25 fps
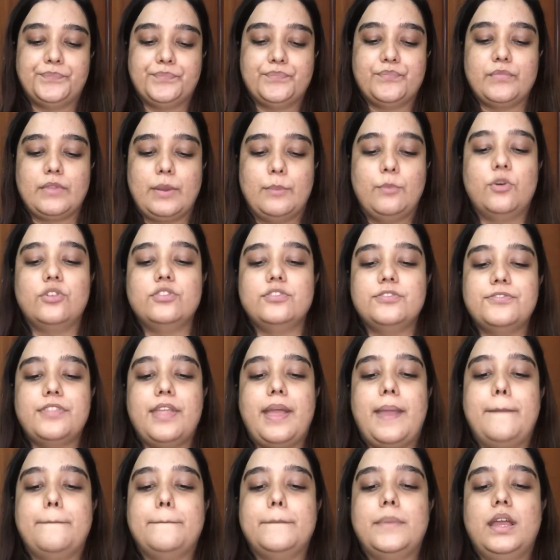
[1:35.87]
Both of
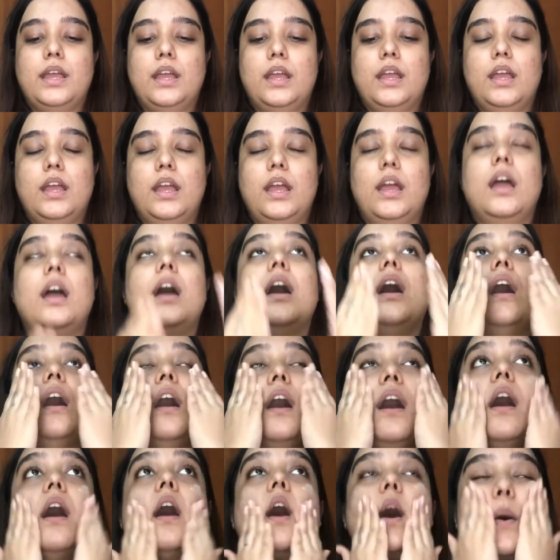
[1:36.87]
them
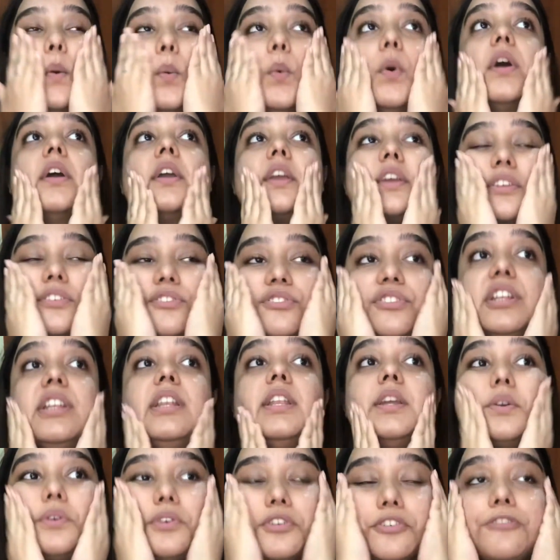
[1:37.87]
are working
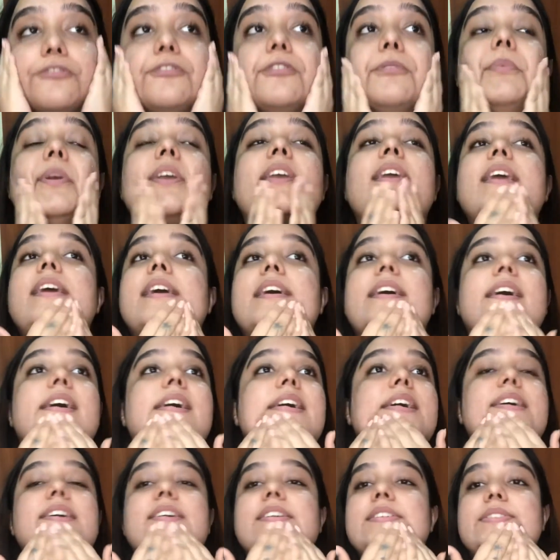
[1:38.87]
really good for me.
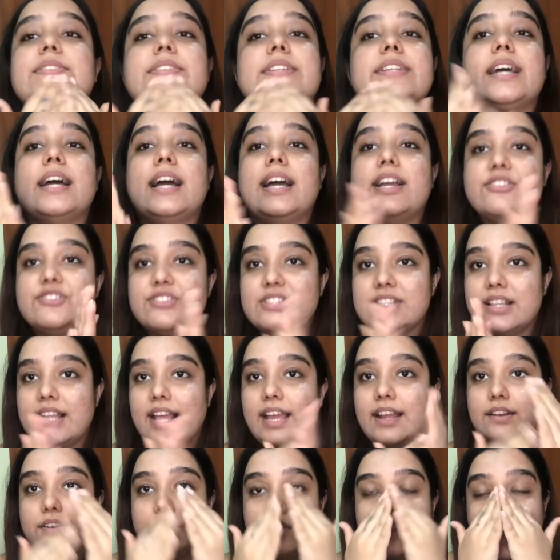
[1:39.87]
So yeah, I just
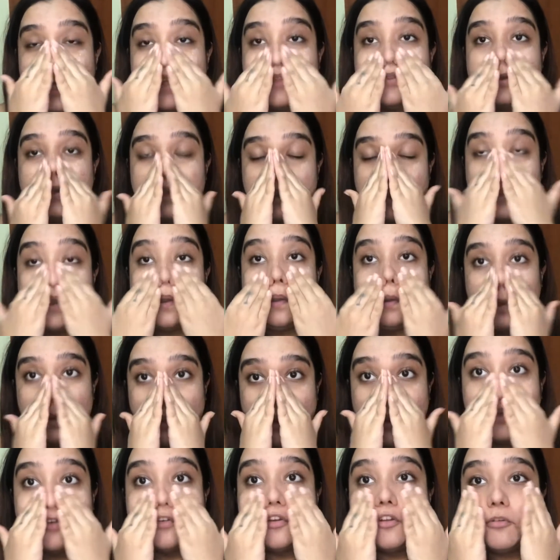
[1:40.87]
like to lather a
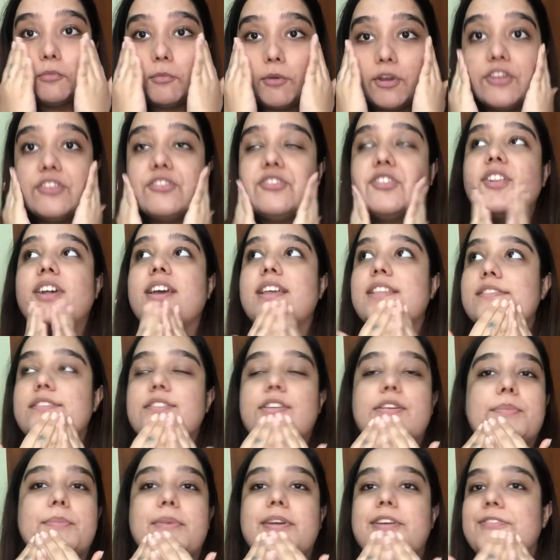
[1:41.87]
lot of moisturizer
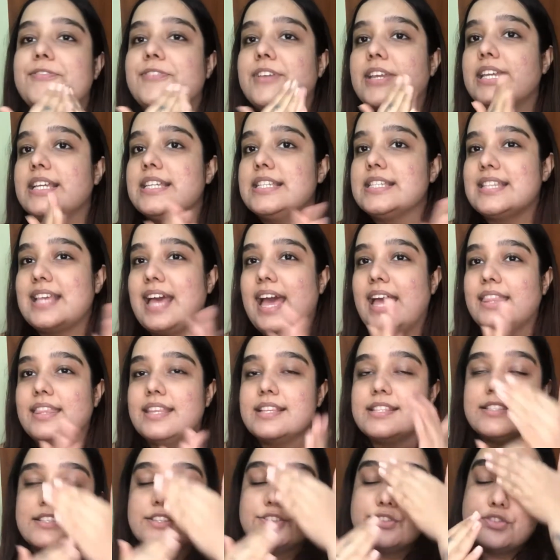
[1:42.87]
on my face, and
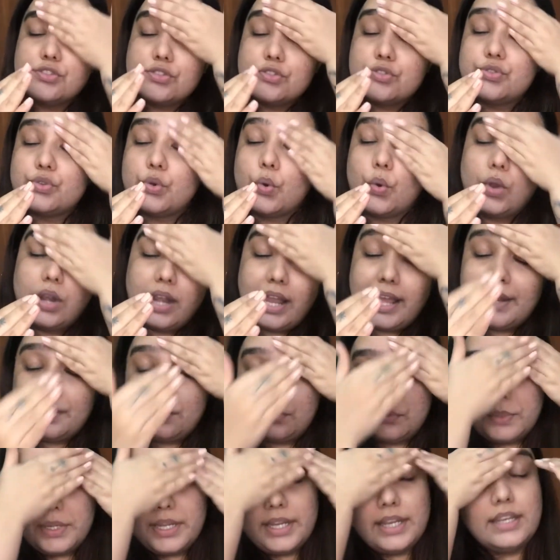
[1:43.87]
this is so
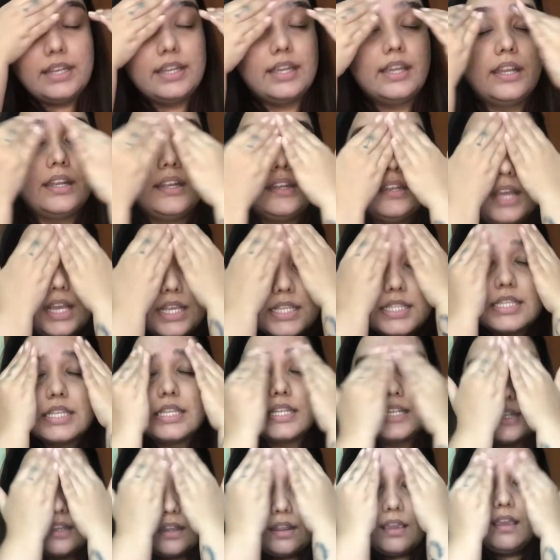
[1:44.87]
lightweight, it
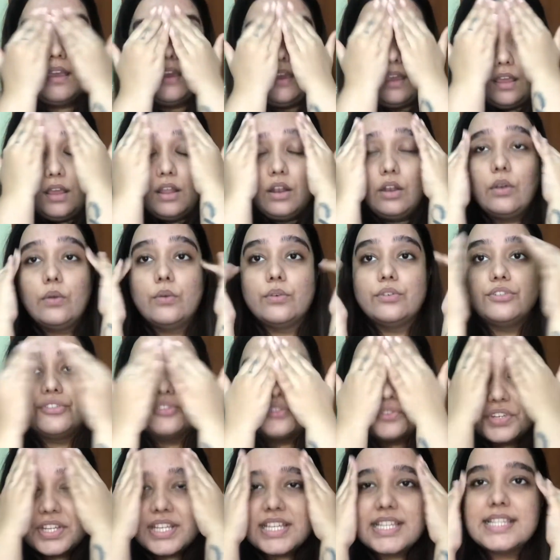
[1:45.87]
doesn't look
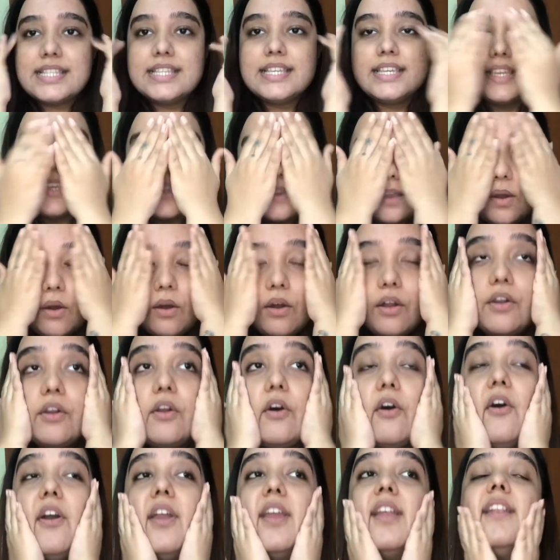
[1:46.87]
greasy or
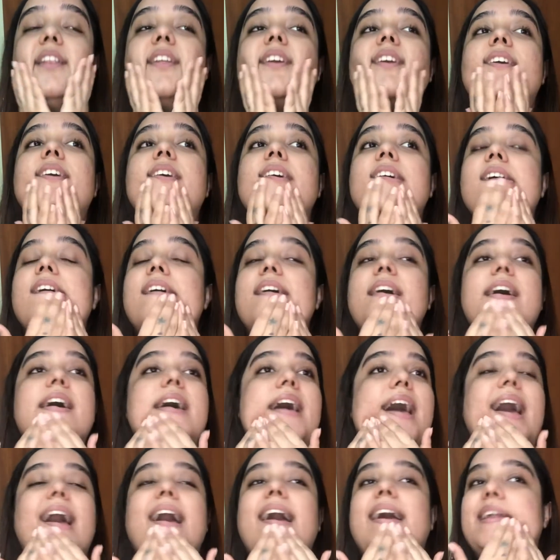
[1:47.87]
oily,
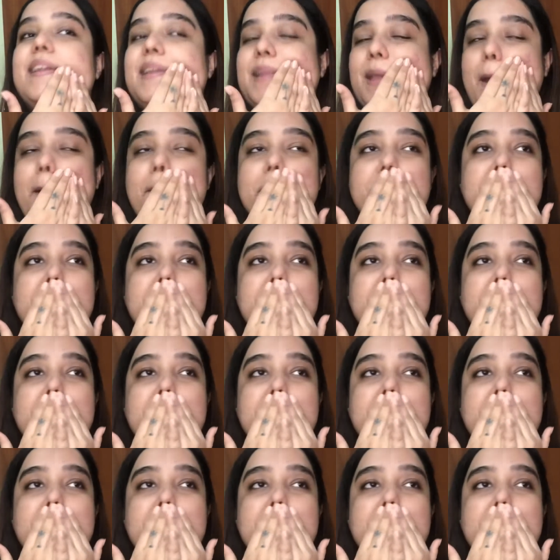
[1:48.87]
and yeah,